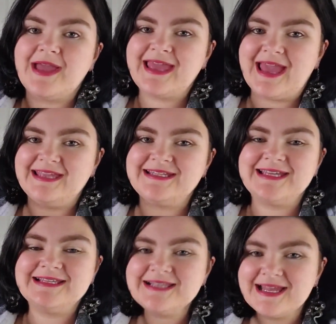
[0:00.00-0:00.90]
by
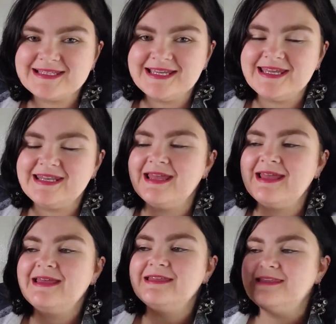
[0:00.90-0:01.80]
KJ Sutton.
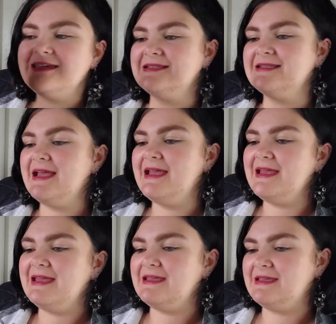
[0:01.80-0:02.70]
This
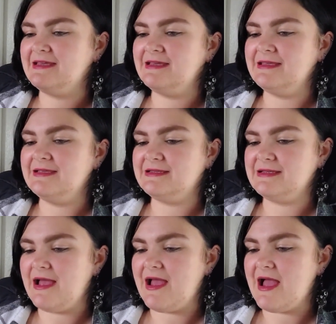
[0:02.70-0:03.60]
is
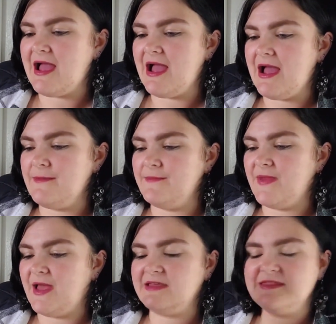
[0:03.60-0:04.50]

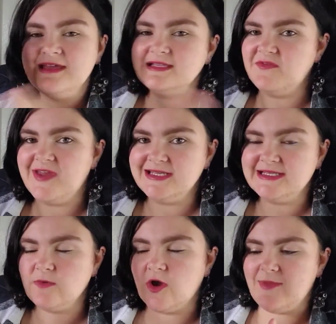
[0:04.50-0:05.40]
I think it's a
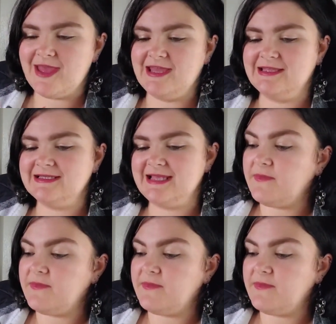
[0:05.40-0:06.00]
fantasy romance.